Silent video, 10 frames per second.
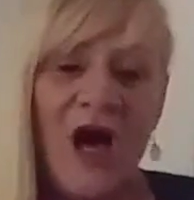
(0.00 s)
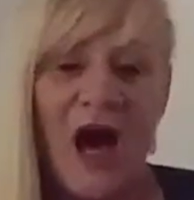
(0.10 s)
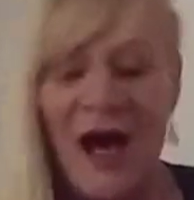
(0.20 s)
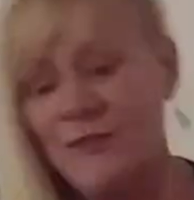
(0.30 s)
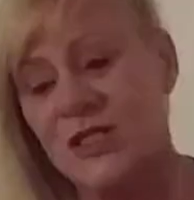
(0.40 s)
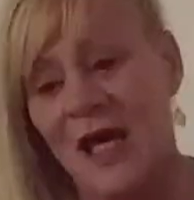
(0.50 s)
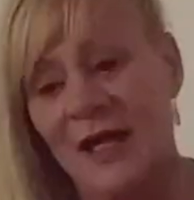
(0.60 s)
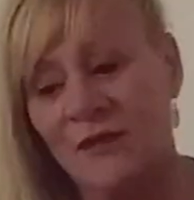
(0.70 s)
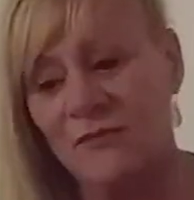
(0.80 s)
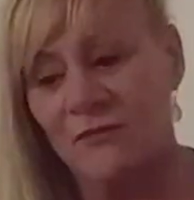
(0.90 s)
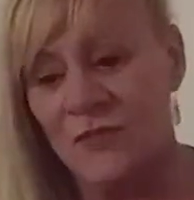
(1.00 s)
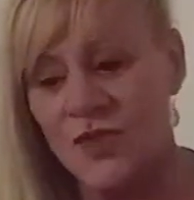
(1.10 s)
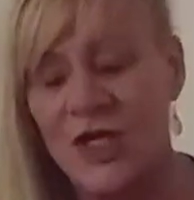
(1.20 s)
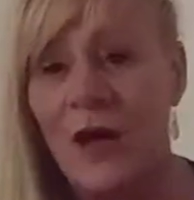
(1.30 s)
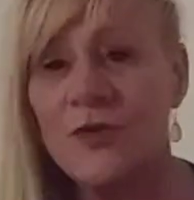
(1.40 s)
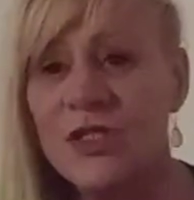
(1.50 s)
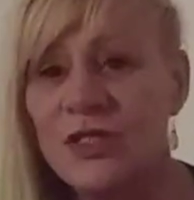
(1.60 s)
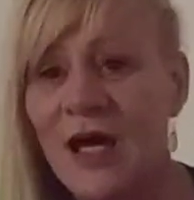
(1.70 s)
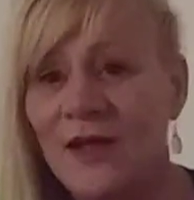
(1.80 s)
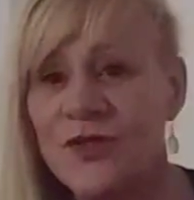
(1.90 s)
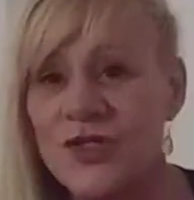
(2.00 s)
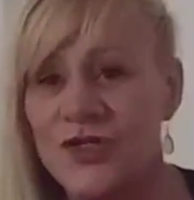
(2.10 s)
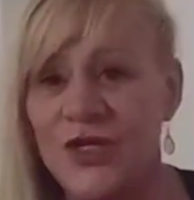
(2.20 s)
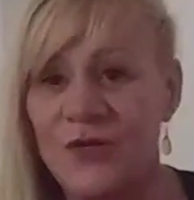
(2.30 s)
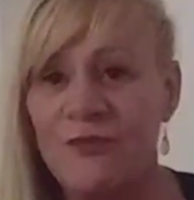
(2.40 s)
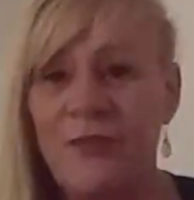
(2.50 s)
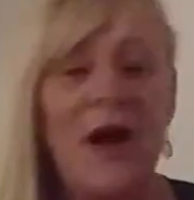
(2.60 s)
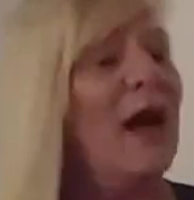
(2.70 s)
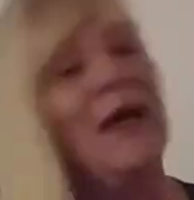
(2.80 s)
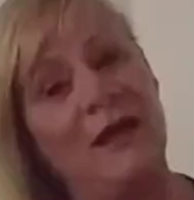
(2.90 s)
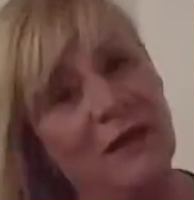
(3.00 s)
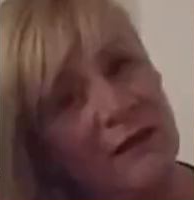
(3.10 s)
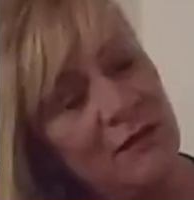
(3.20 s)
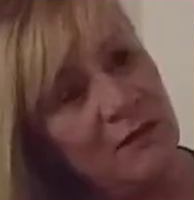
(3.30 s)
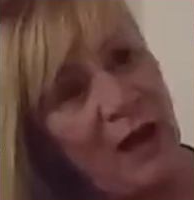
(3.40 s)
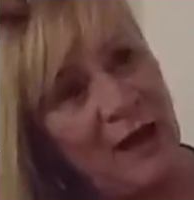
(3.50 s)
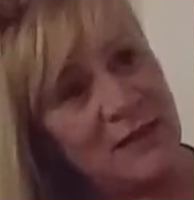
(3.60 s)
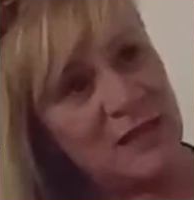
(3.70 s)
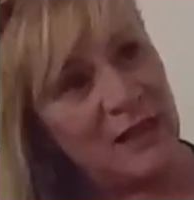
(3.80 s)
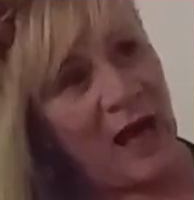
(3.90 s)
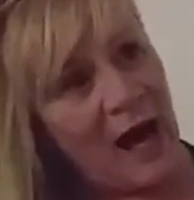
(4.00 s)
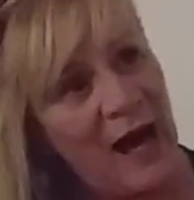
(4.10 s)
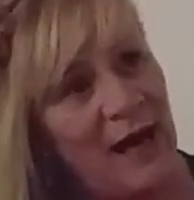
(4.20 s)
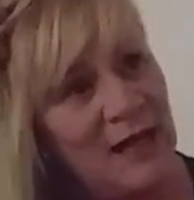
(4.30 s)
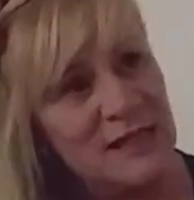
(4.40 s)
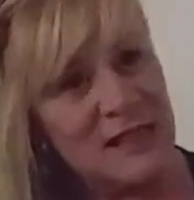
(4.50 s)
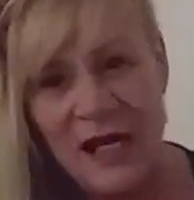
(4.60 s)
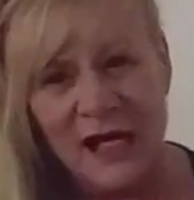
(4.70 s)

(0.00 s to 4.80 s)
I was getting shouted down the street by gangs of guys that